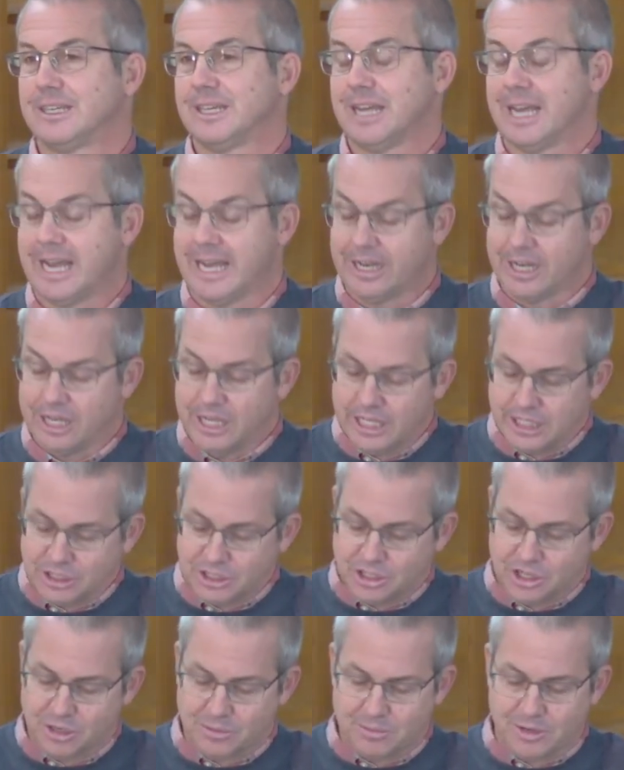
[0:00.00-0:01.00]
And
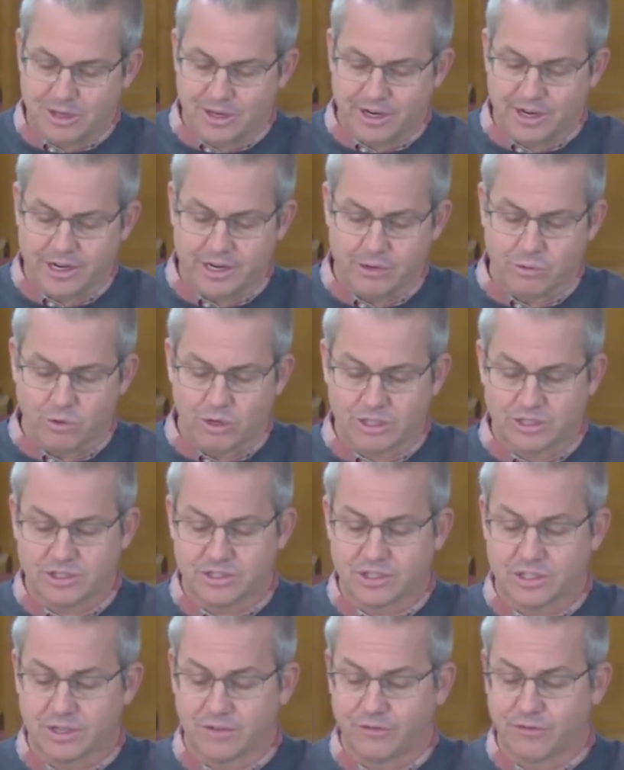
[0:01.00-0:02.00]
each community wants
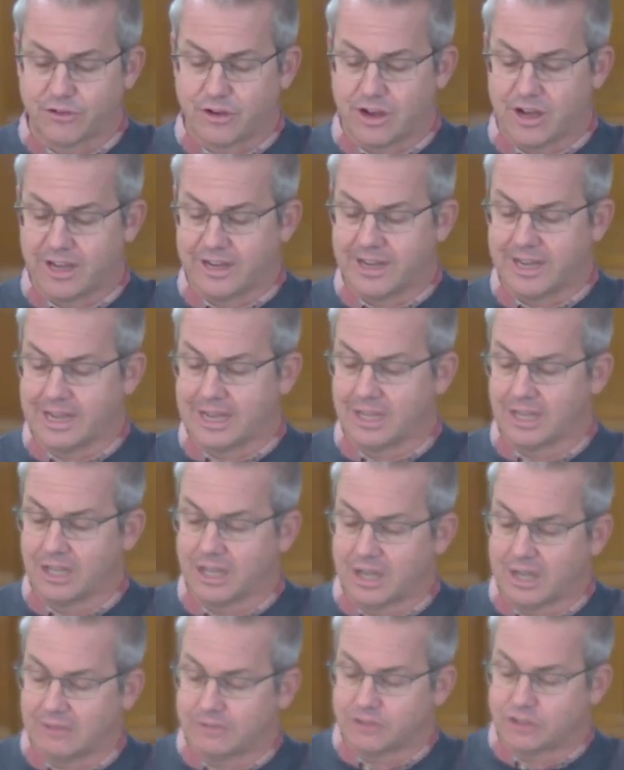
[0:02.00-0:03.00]
to define how
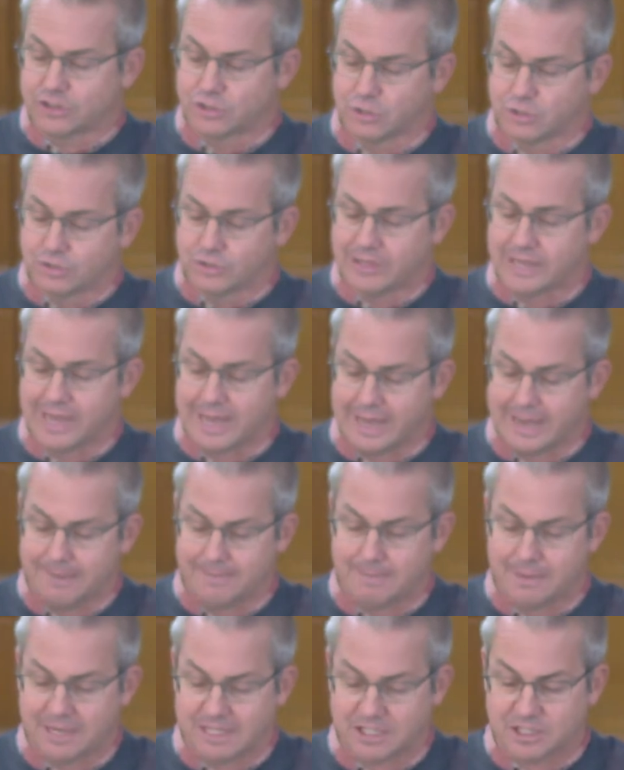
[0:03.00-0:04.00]
life should
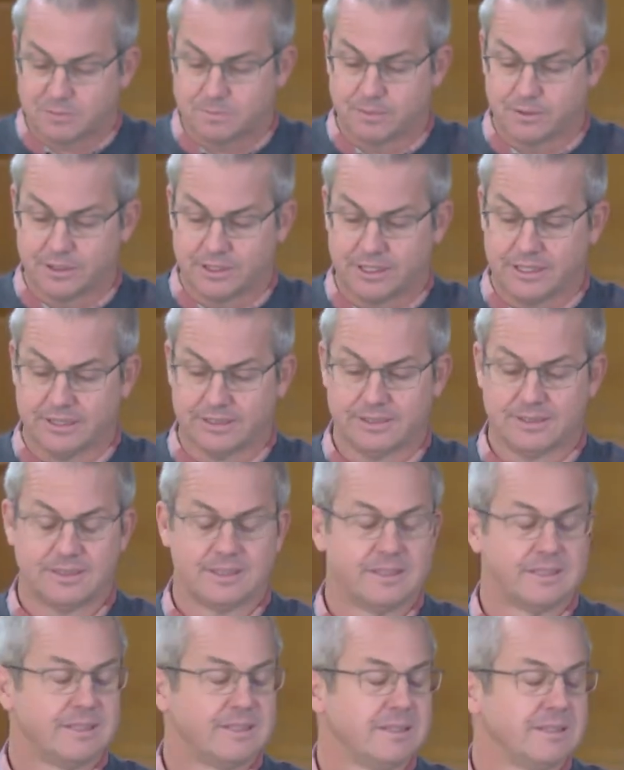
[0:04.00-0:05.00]
and must be
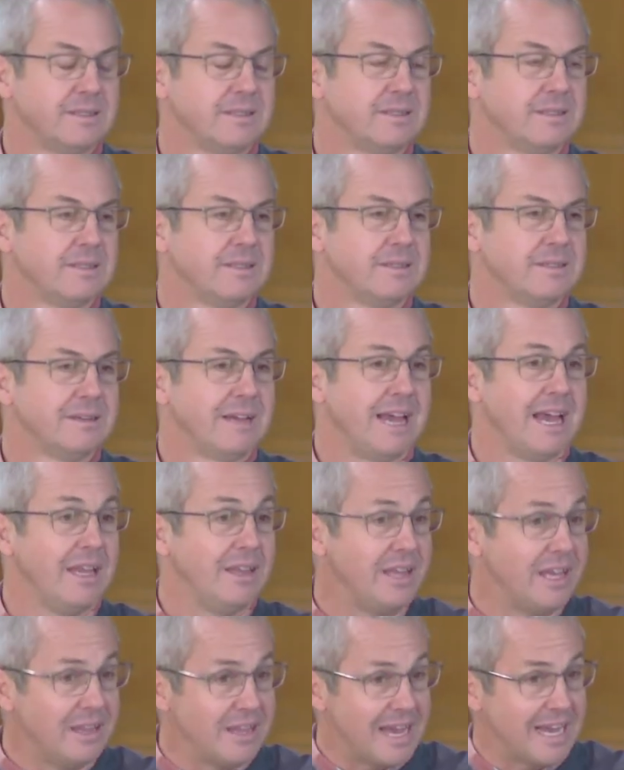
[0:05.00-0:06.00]

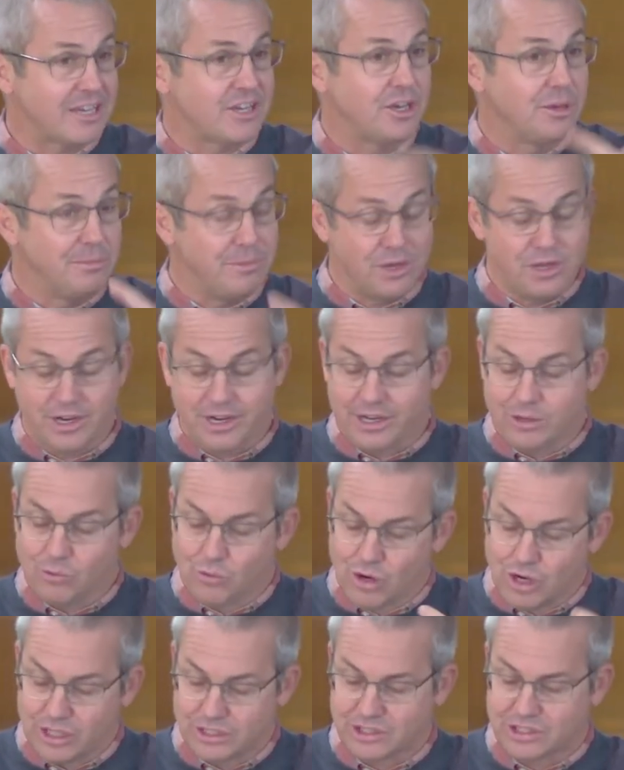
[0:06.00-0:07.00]
and then that community
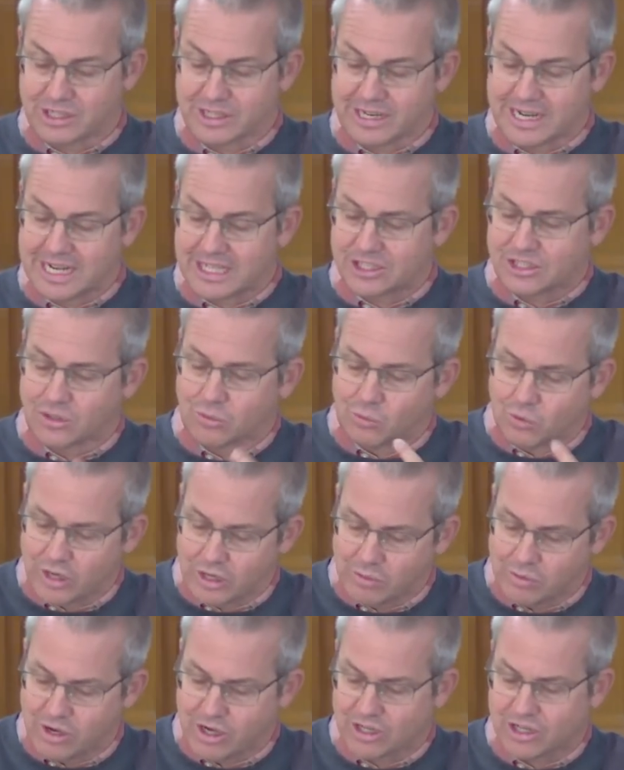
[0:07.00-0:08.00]
works on us and
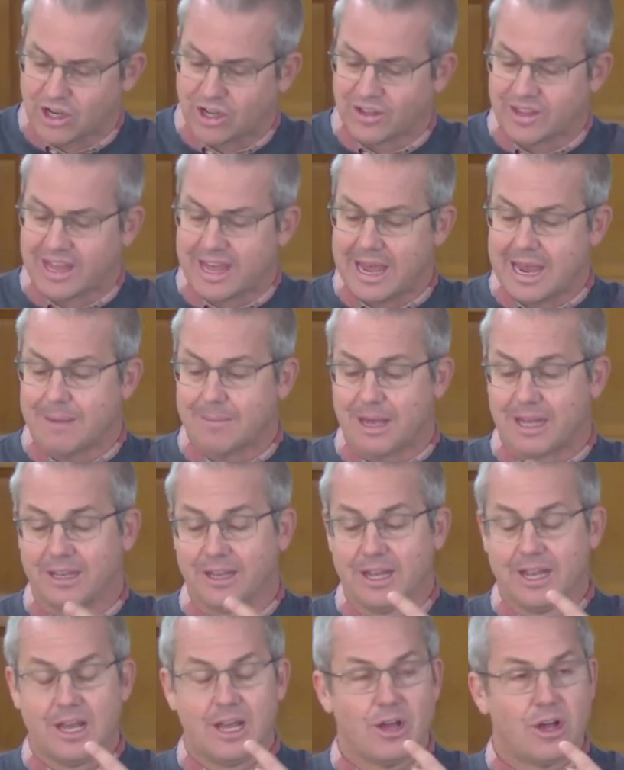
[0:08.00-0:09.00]
we work on them
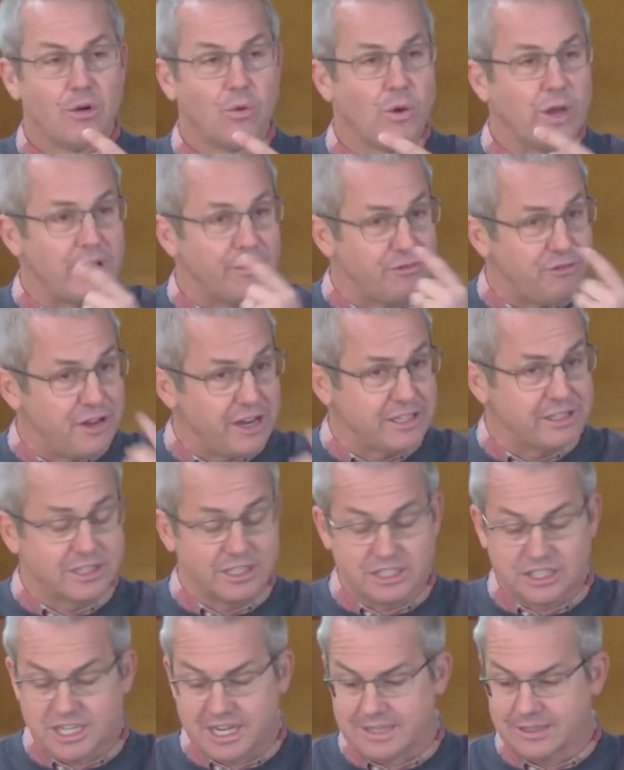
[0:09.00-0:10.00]
and we affect
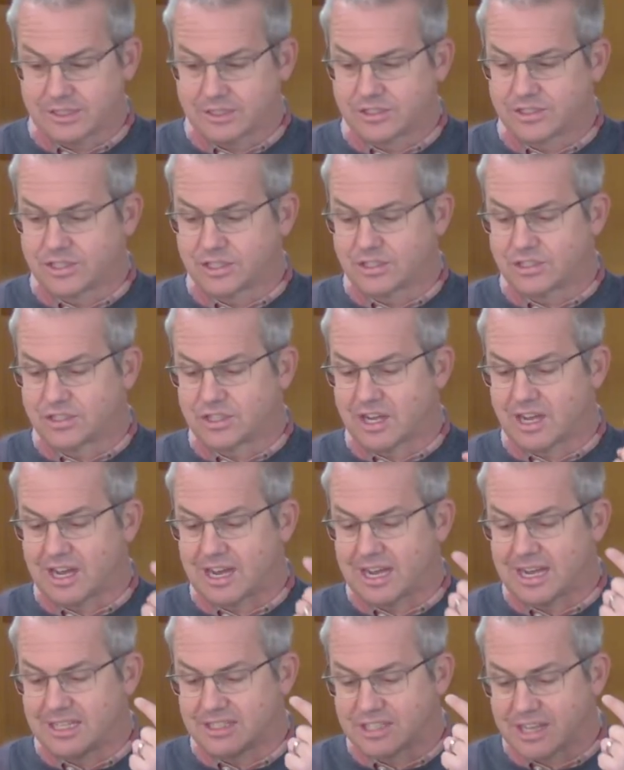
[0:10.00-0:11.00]
each other's
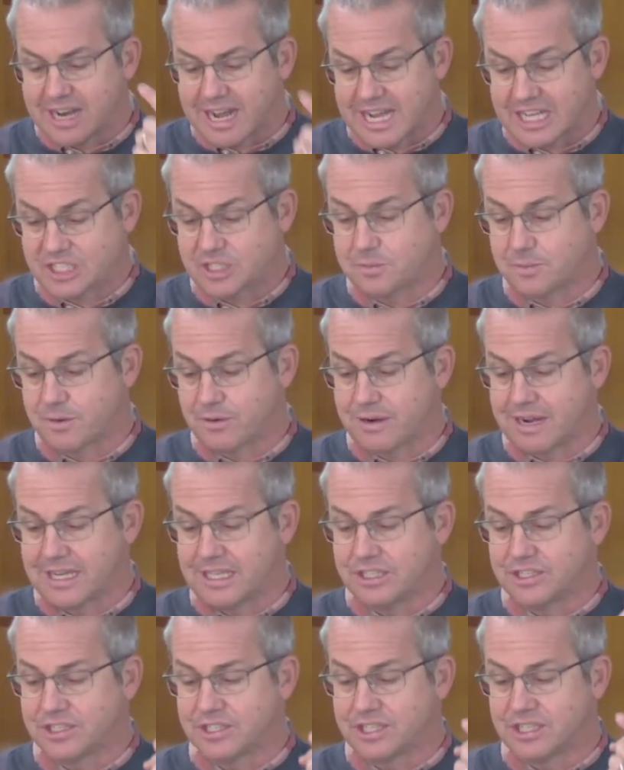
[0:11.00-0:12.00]
desires and
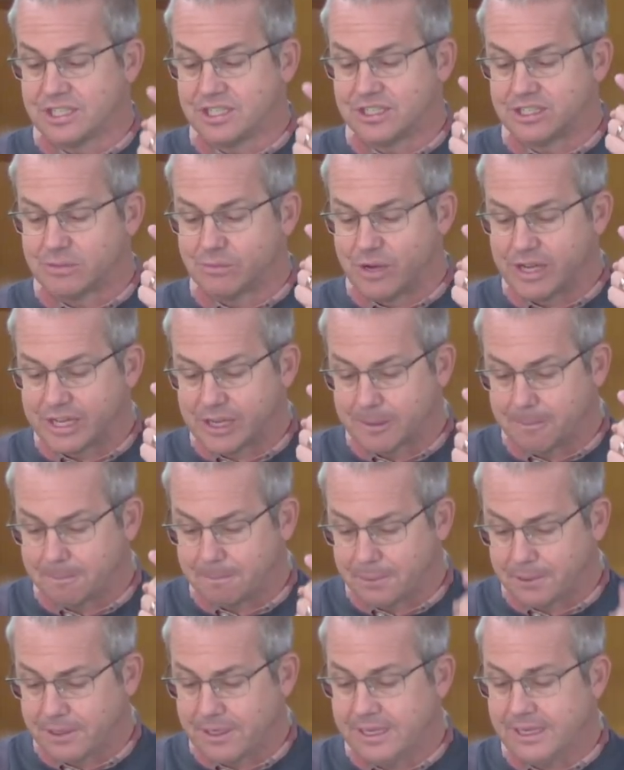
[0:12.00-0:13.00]
aspirations and we
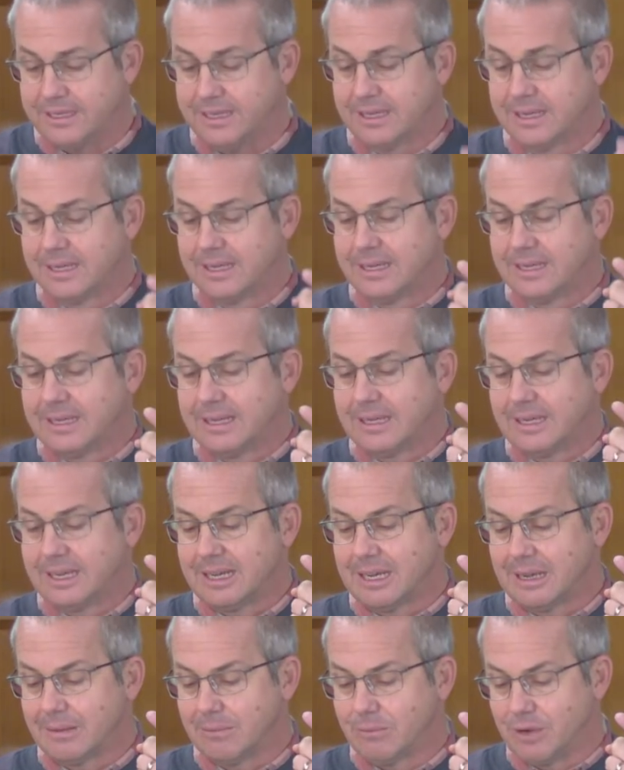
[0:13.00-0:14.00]
compete
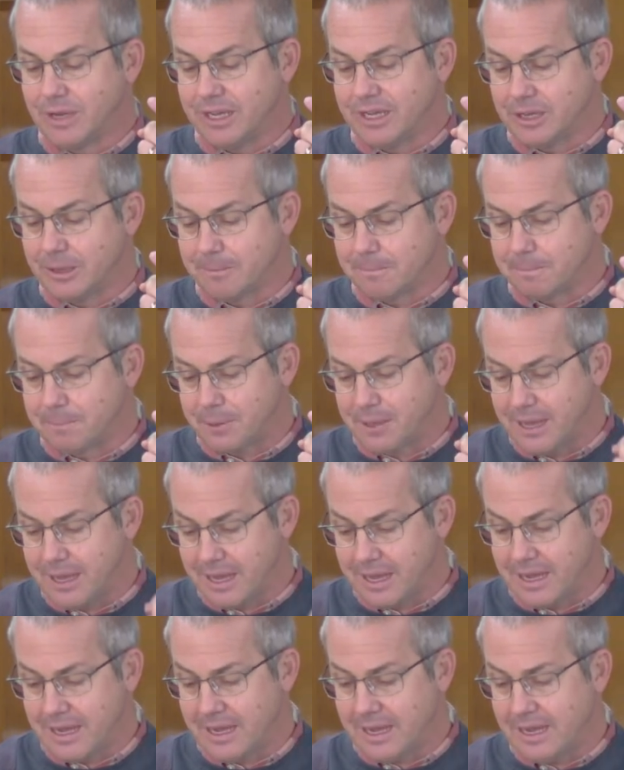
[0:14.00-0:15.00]
and we
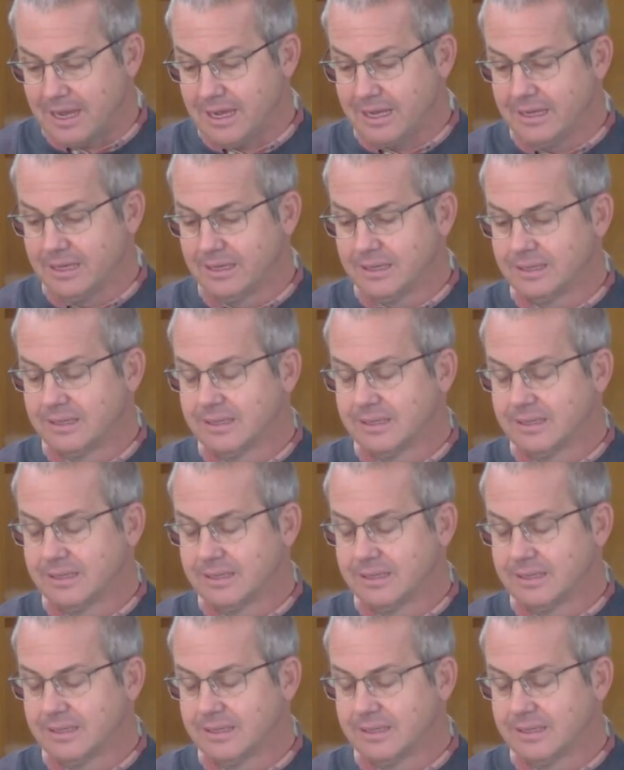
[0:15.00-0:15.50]
compare